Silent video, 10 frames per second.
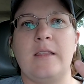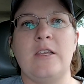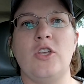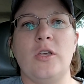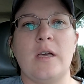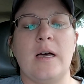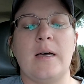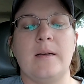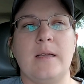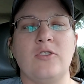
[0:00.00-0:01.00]
the
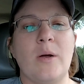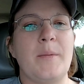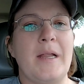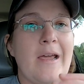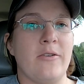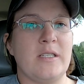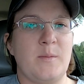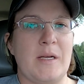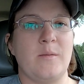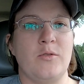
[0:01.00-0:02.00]
Intrepid Air and
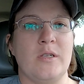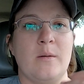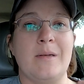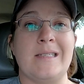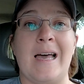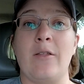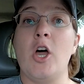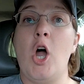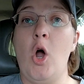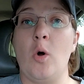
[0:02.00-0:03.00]
Space Museum is now the
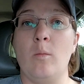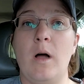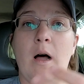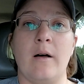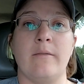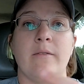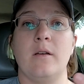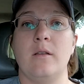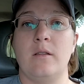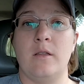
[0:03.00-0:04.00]
home of
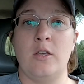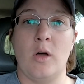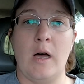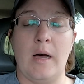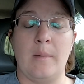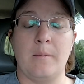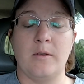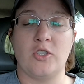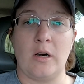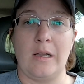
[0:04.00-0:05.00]
the
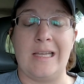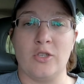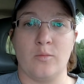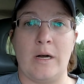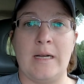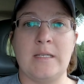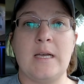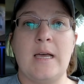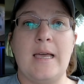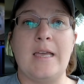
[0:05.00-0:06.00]
Shuttle Enterprise.
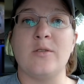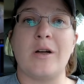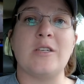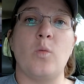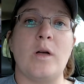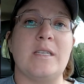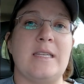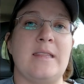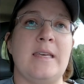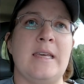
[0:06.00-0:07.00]
Enterprise was
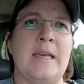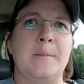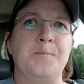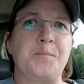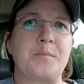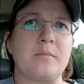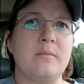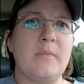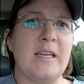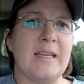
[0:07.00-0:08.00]
the
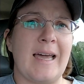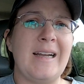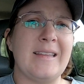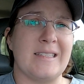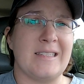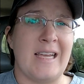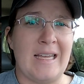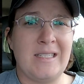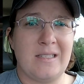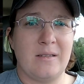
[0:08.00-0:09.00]
kind of like the
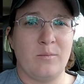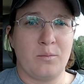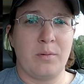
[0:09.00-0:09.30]
test